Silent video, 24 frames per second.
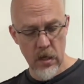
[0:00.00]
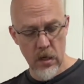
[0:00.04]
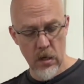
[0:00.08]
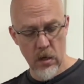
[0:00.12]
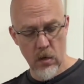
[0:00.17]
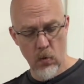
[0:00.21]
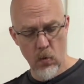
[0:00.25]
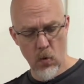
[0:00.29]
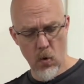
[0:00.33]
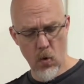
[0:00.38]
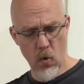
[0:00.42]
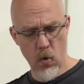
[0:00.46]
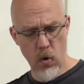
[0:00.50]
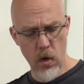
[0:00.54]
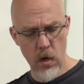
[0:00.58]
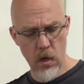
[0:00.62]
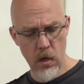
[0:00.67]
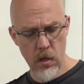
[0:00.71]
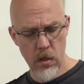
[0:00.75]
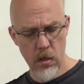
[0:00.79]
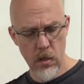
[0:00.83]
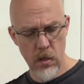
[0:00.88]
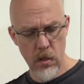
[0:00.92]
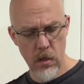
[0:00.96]
Whew.
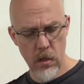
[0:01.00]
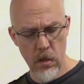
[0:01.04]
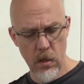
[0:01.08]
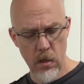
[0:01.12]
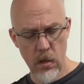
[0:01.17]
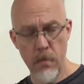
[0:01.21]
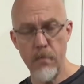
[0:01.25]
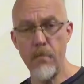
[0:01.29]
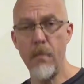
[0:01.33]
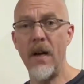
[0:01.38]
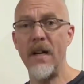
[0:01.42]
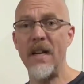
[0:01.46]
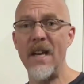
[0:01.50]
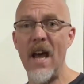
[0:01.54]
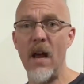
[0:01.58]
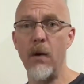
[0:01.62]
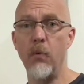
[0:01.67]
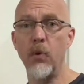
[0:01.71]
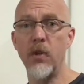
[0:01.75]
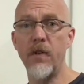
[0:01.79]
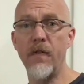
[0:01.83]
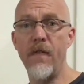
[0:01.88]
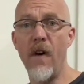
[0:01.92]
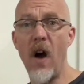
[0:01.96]
My dad
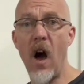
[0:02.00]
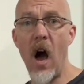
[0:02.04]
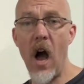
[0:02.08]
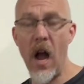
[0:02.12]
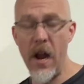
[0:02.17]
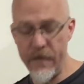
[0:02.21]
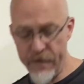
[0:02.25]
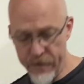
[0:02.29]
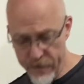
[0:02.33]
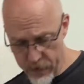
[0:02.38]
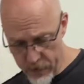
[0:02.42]
was 5.